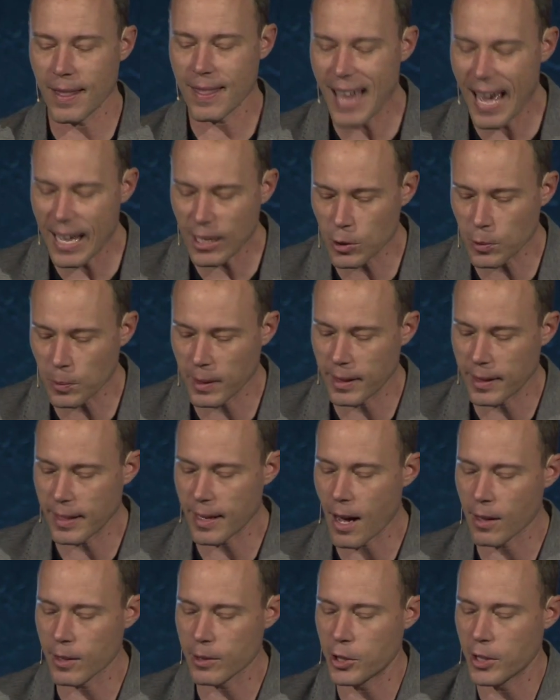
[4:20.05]
That's when
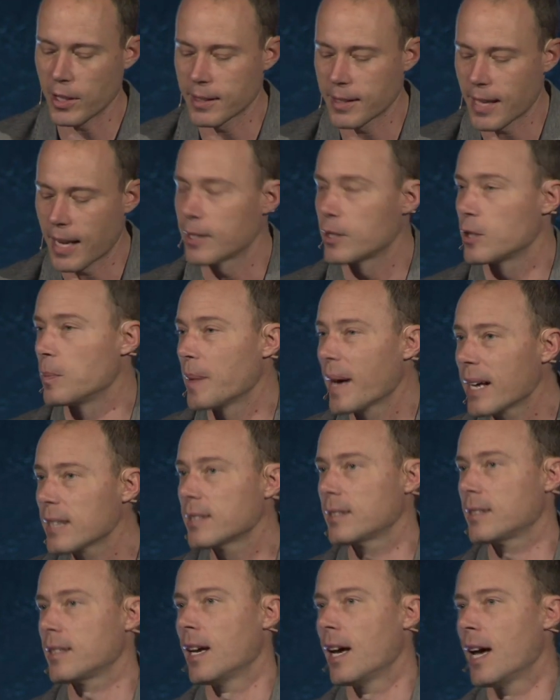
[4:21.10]
theology is at its
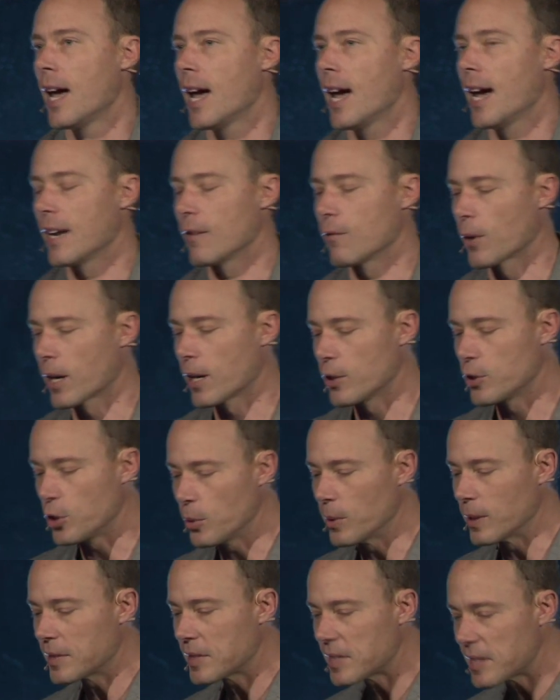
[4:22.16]
best. And if we're going to
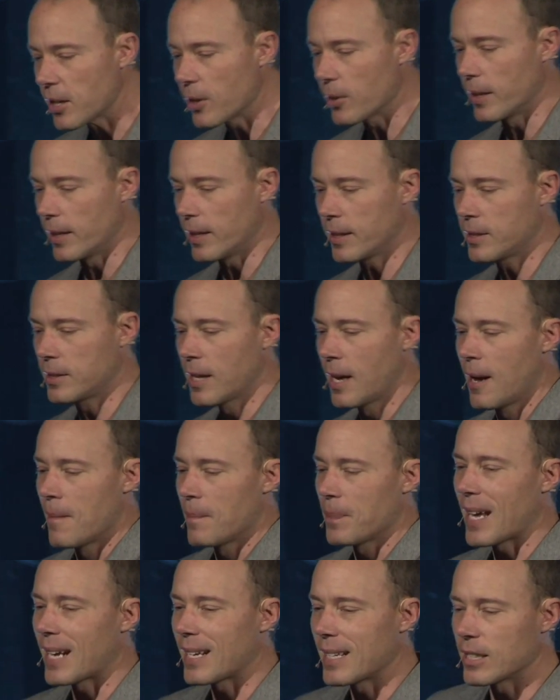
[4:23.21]
do a series
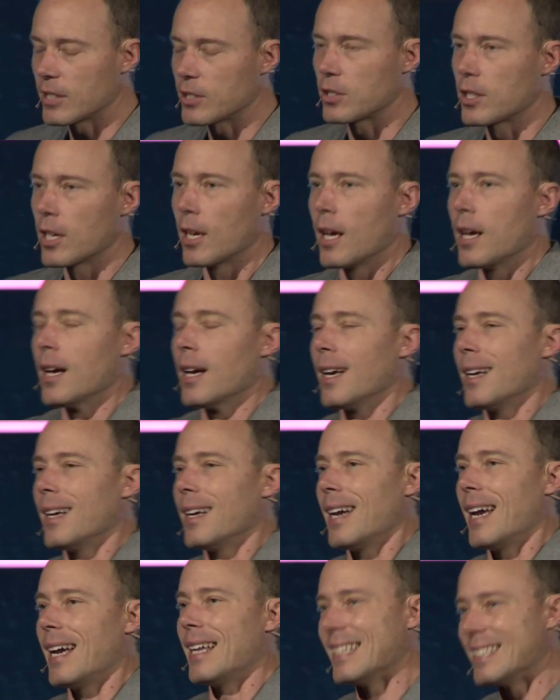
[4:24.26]
that is
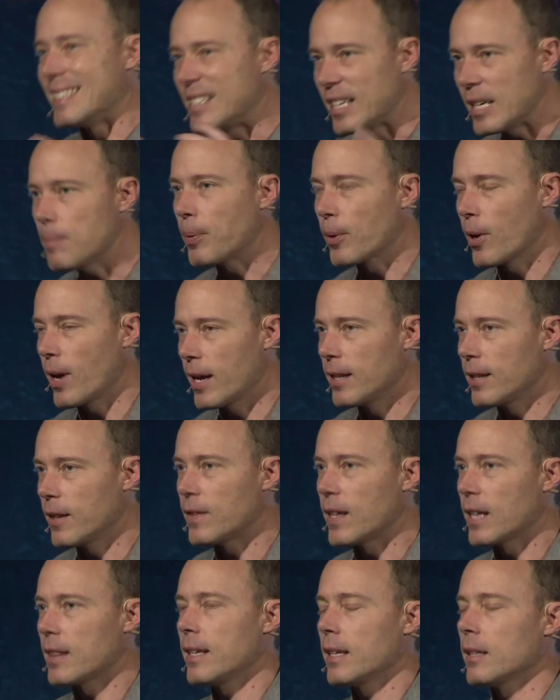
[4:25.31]
in the deeper end of
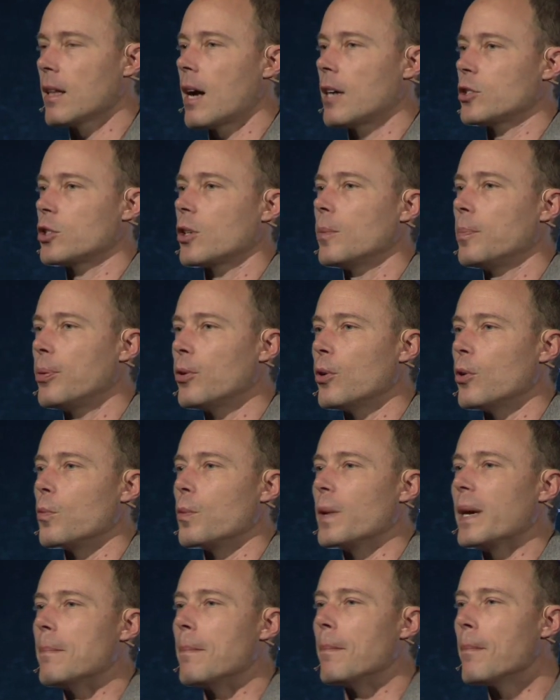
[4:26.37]
the theological pool,
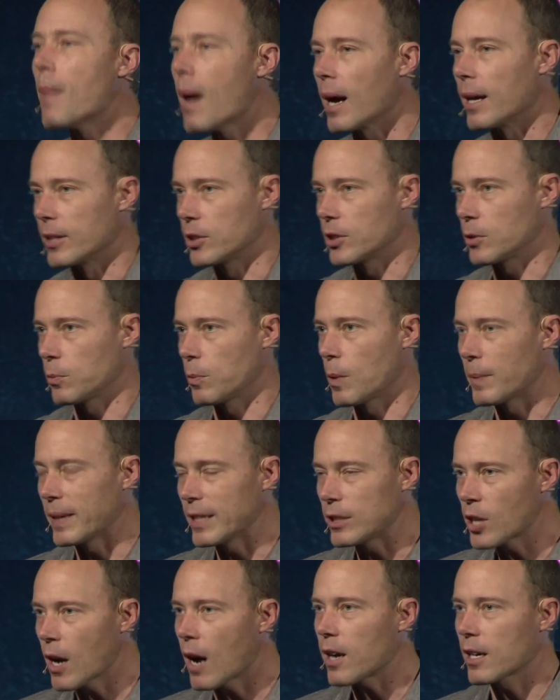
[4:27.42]
we must, when we
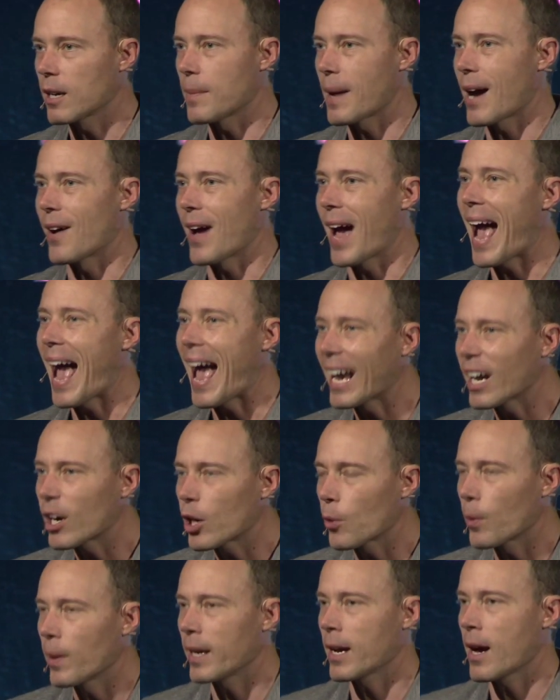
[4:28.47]
talk about
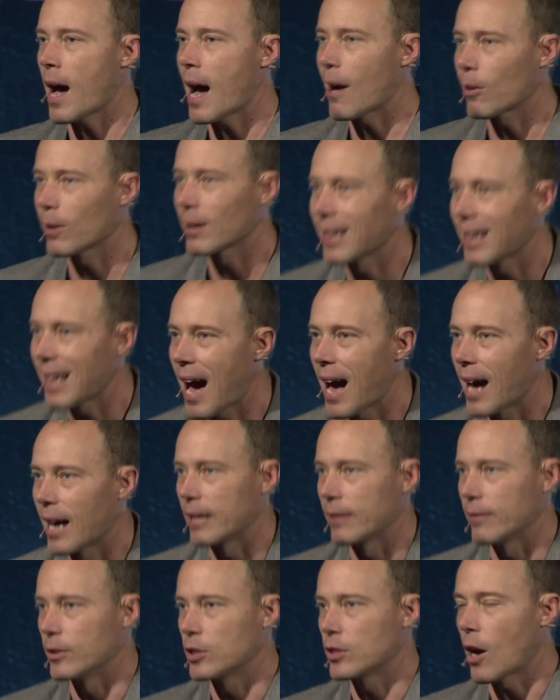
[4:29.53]
anchoring our
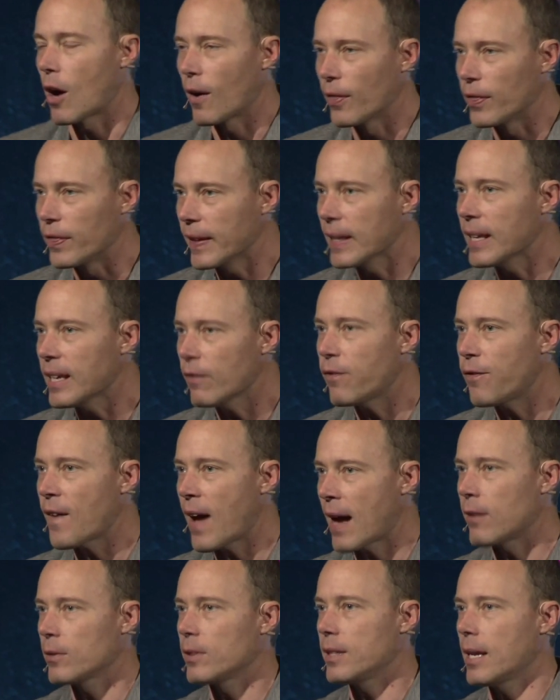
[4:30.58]
lives on the
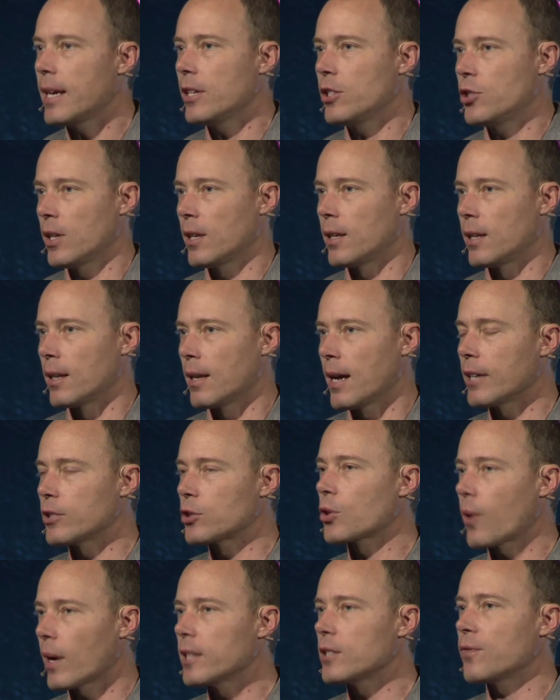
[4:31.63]
foundation as
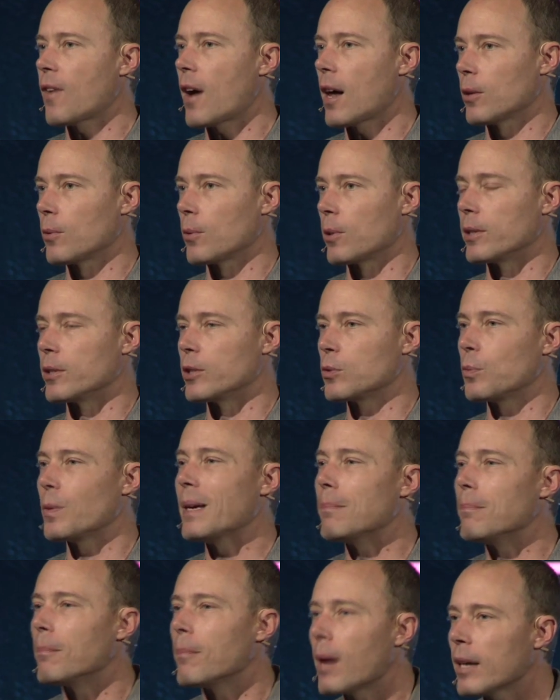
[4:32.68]
Christ followers,
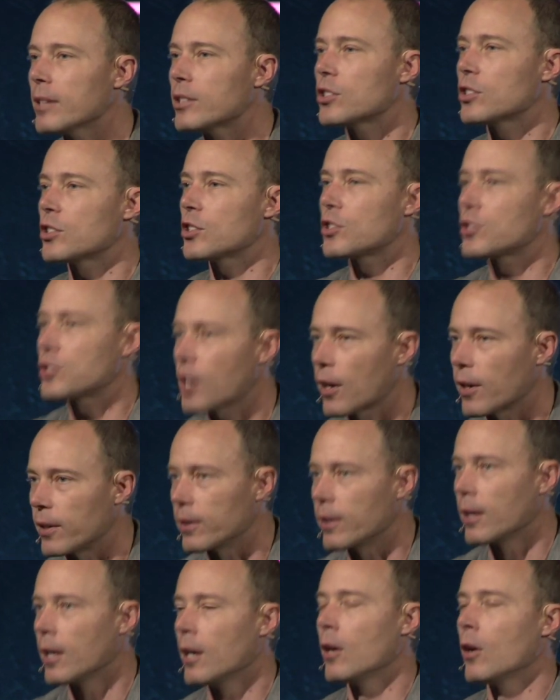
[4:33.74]
we must
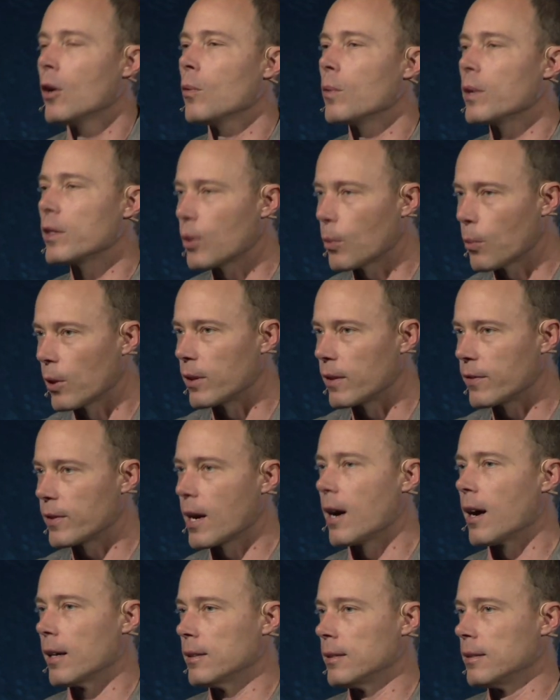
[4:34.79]
start with the Word of
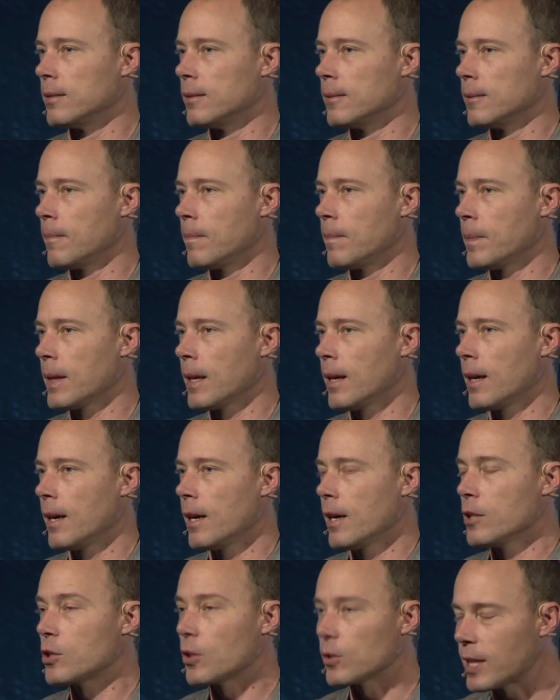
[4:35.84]
God.
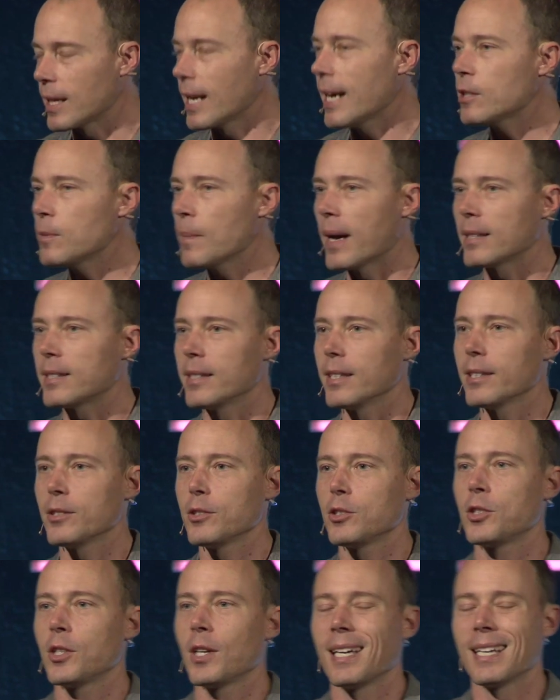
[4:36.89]
So today's
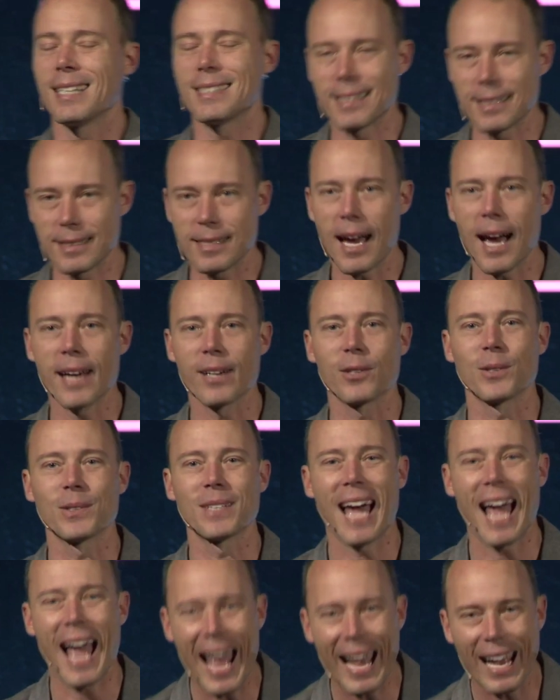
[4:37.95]
message is
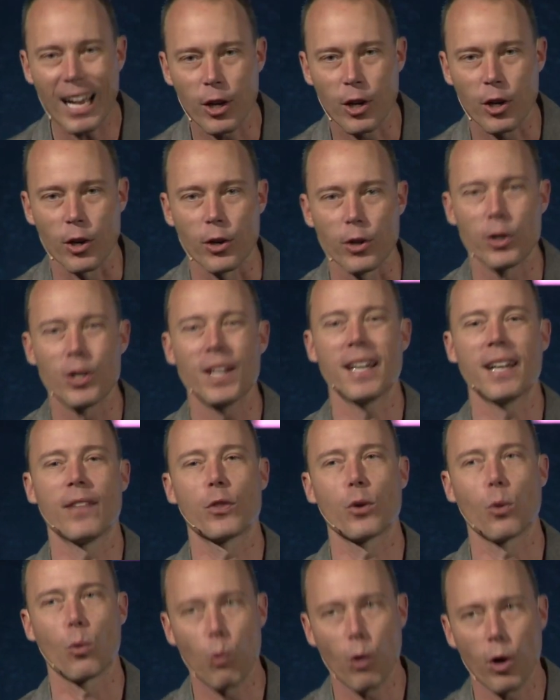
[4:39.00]
entitled, Anchored in
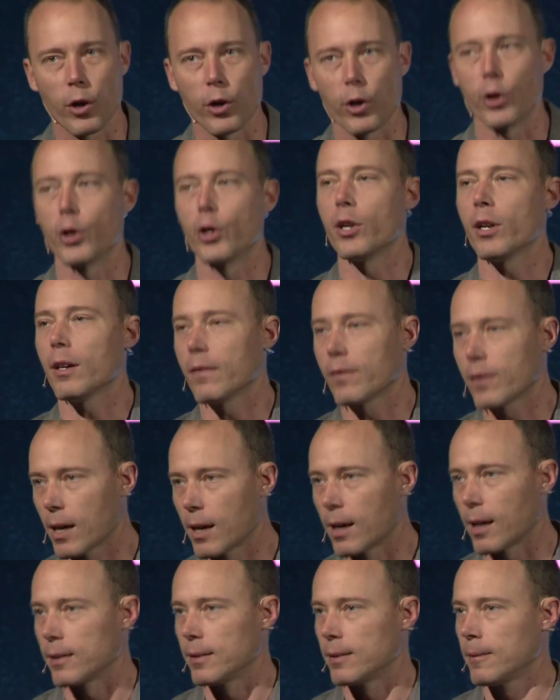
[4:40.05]
the Word of
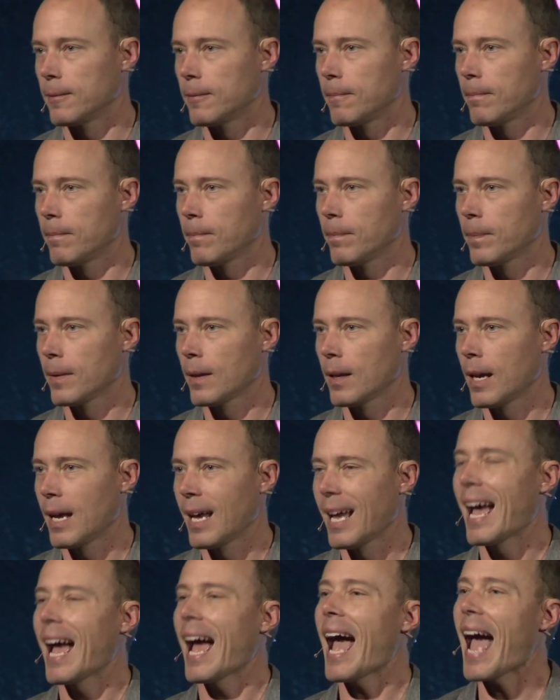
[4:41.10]
God.
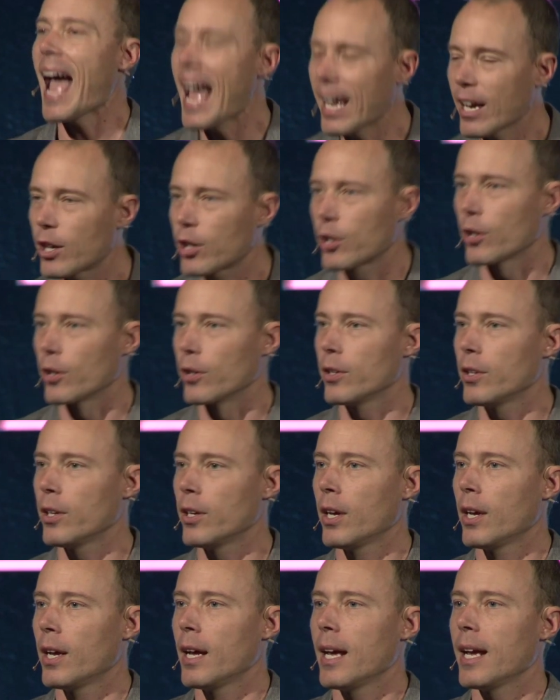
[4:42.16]
Anchored
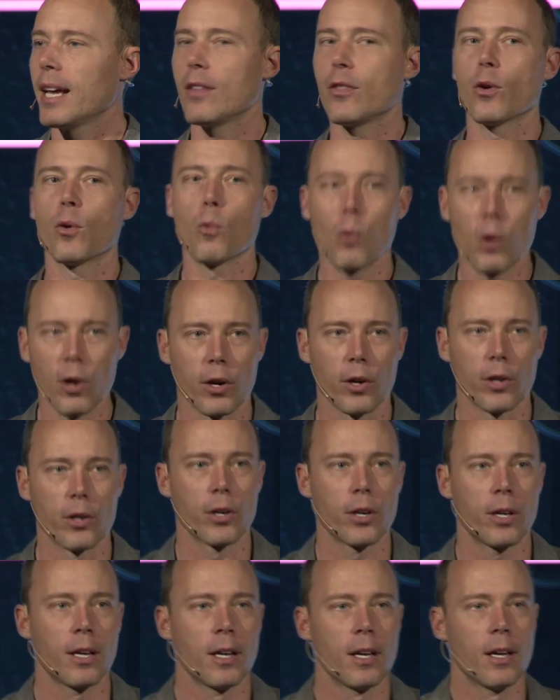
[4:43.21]
in the
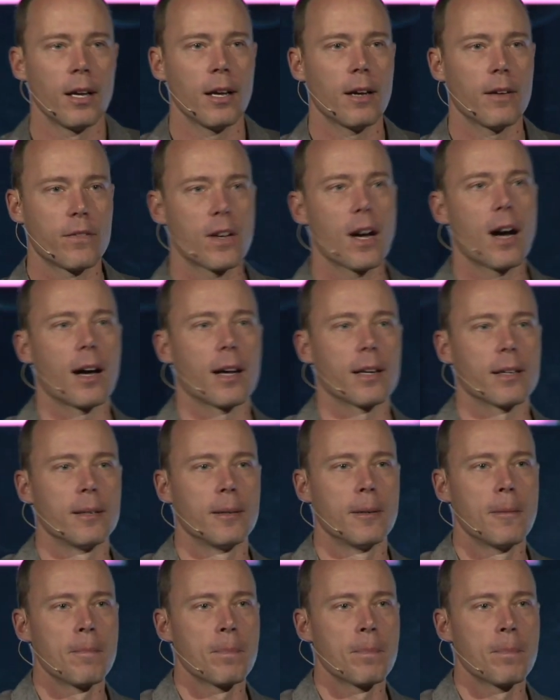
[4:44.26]
Word of God.